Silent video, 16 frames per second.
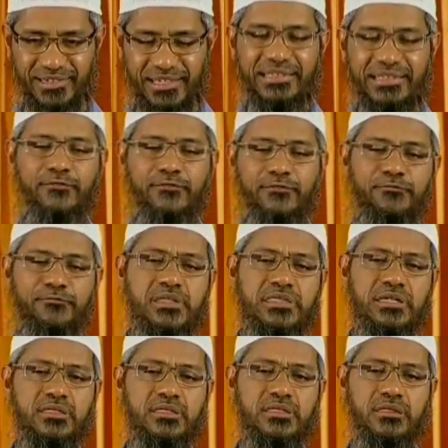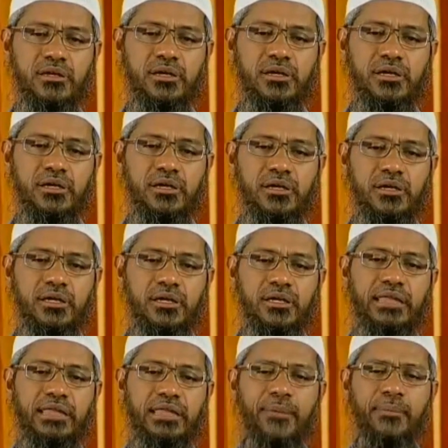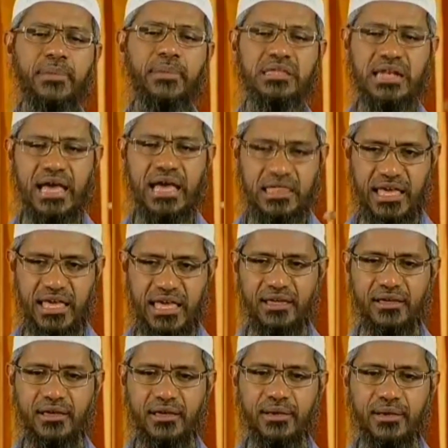The difference is that in Arabic zina is there.